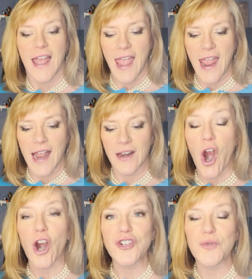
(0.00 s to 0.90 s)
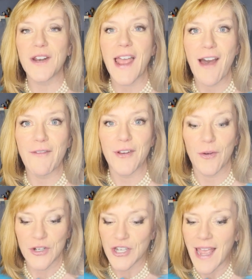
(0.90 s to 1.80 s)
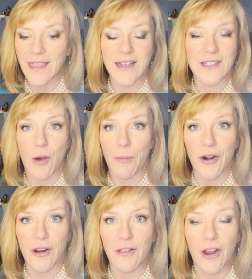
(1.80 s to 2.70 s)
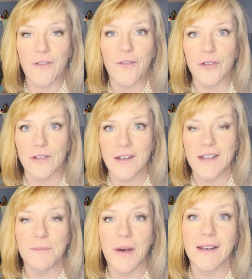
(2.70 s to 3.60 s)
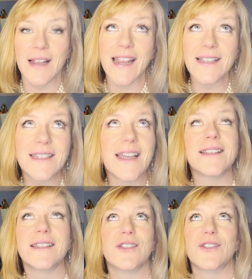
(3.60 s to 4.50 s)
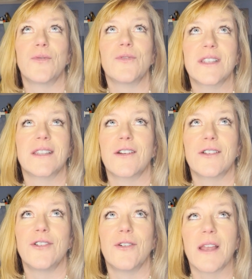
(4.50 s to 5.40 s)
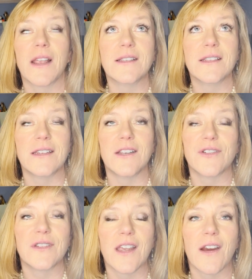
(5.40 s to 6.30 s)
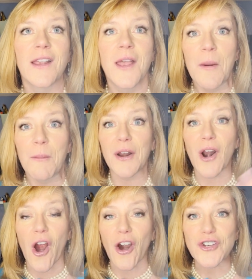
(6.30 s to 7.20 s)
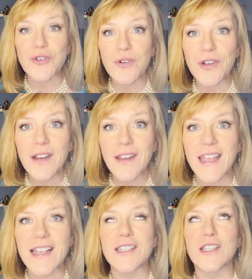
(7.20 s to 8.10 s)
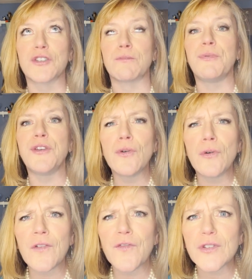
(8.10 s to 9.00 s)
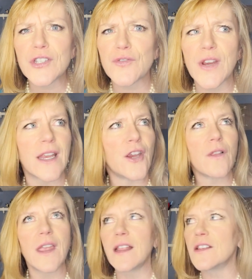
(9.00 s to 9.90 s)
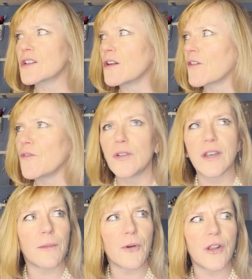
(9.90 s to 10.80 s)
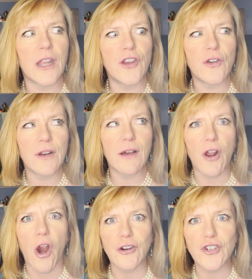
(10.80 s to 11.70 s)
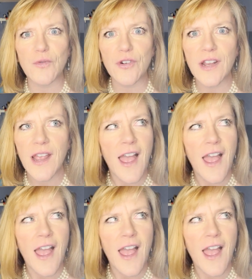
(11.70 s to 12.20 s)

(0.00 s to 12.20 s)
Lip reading: and Archwood Avenue, which I think it's all part of Clark Fulton. But I guess Denison School's there too. My cousin teaches there. But Archwood is this beautiful street. You're like in this Clark Fulton neighborhood and you go down Archwood